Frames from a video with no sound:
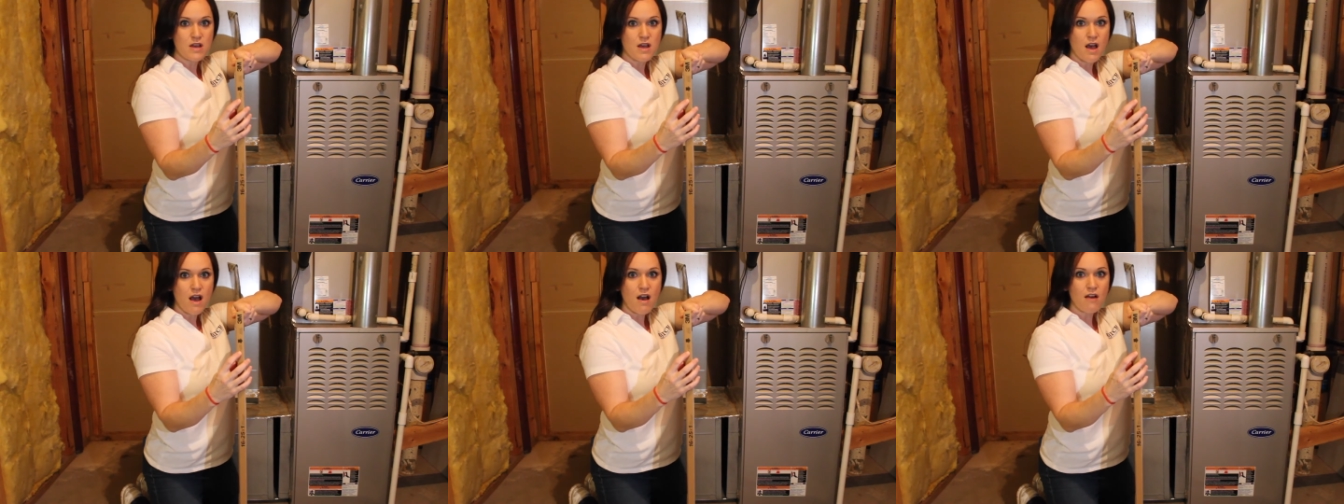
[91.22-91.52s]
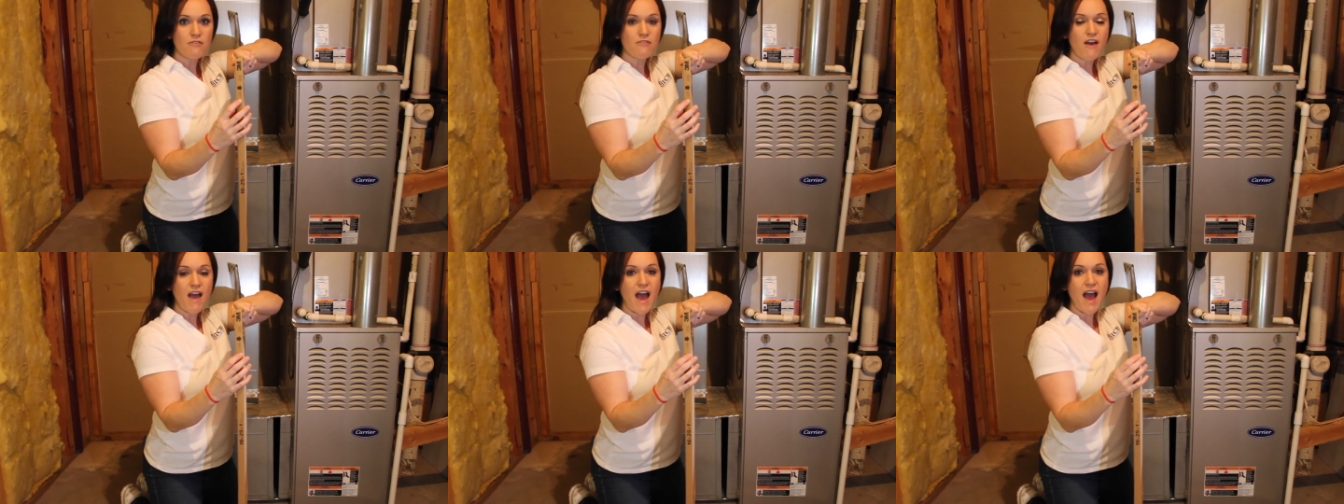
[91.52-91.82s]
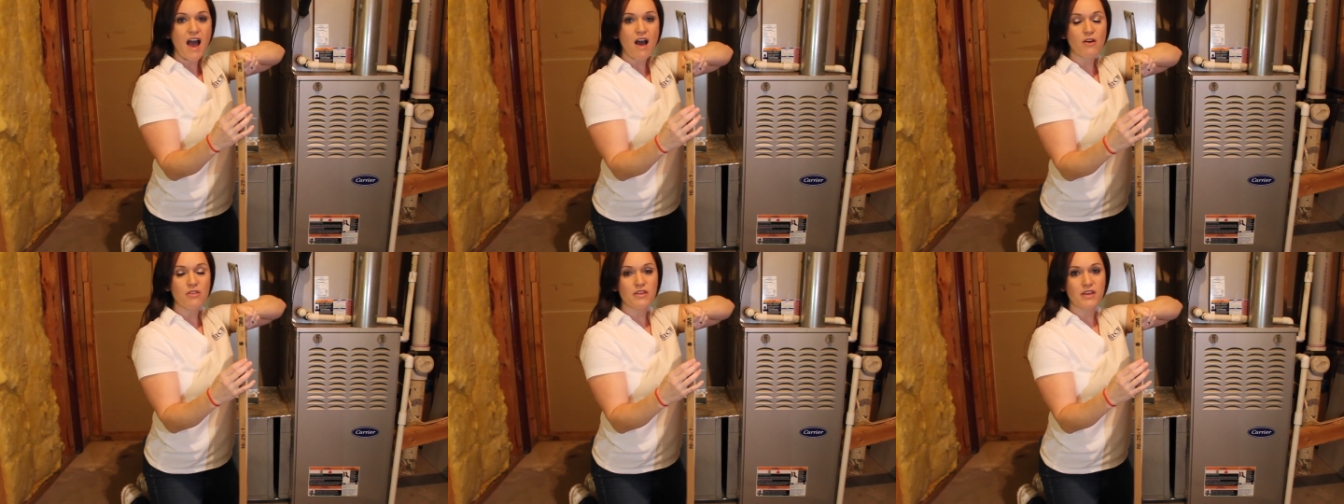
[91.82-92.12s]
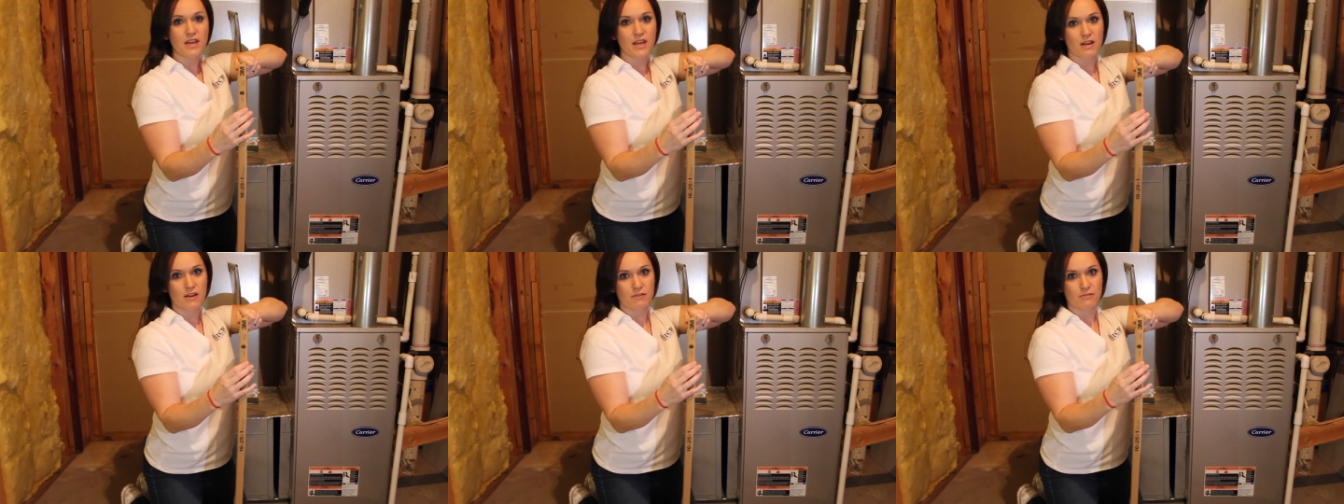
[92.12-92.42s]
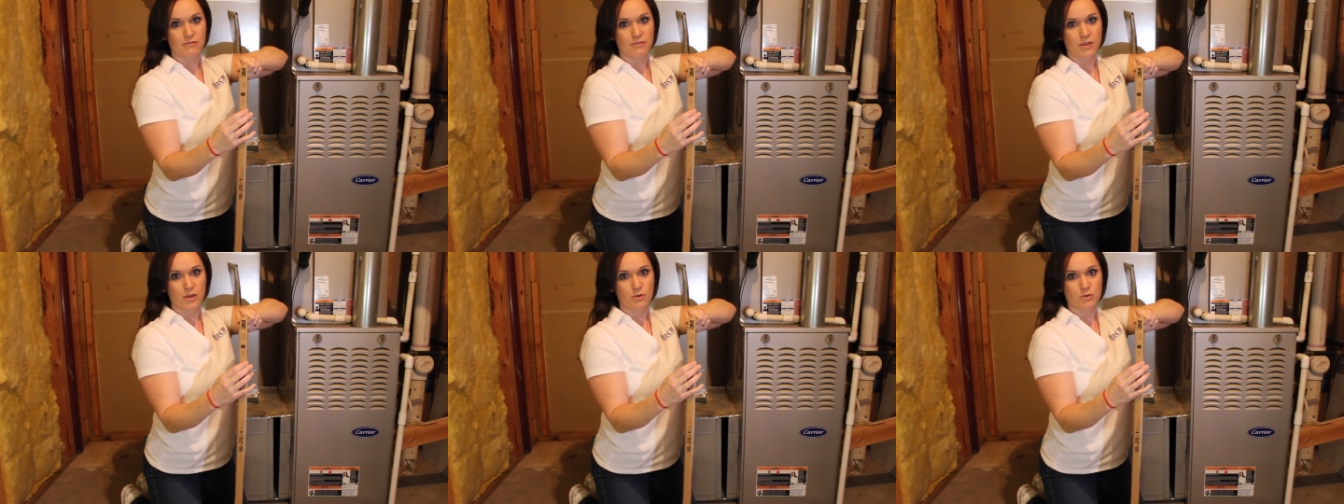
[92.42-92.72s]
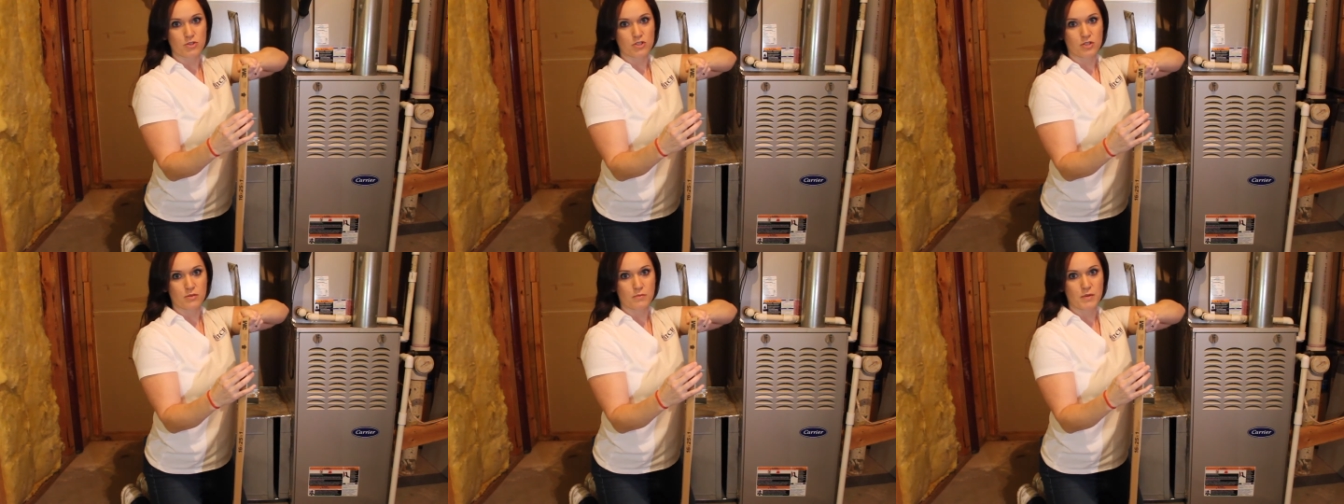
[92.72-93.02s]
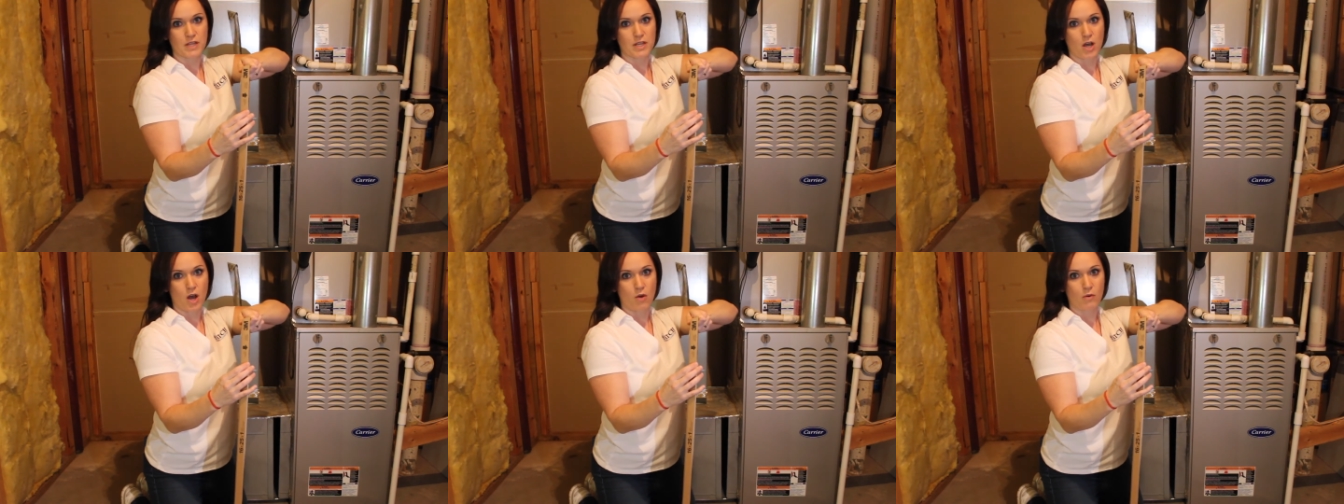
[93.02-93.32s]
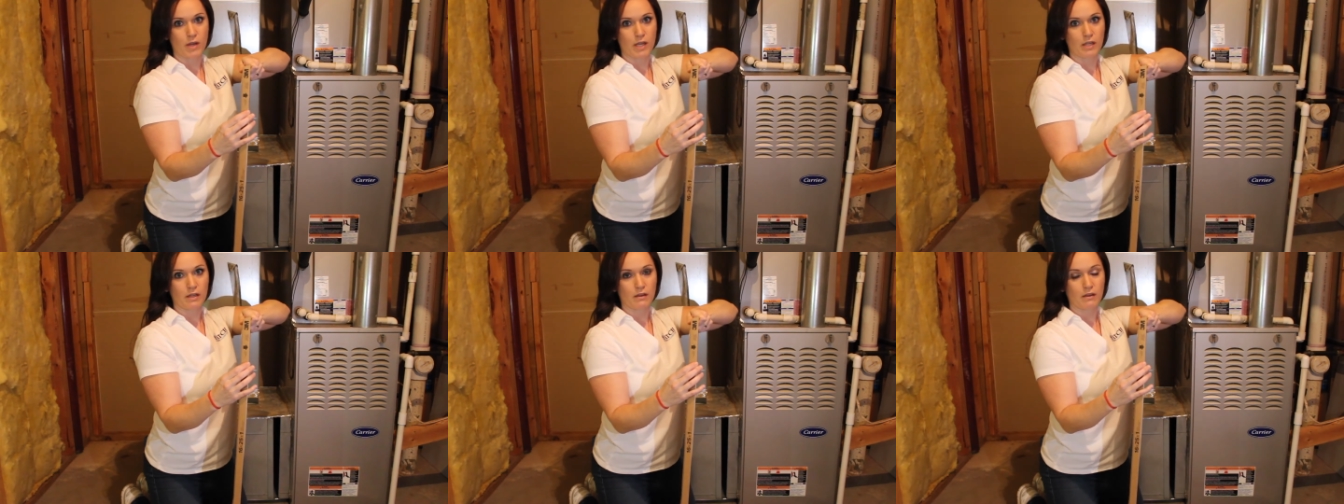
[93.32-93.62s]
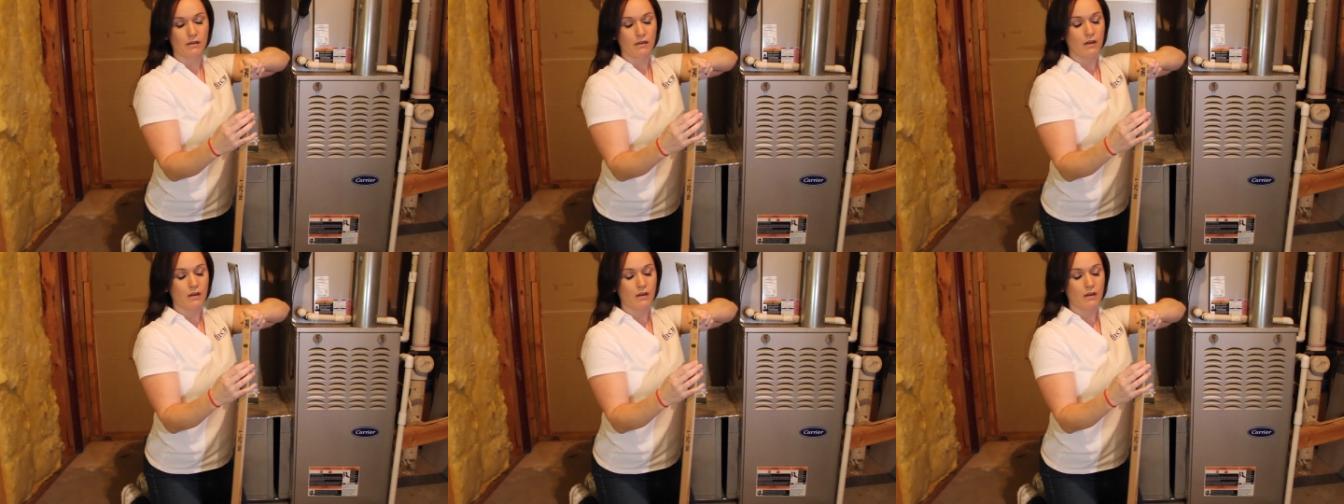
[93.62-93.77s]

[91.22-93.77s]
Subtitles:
of how the airflow should be going.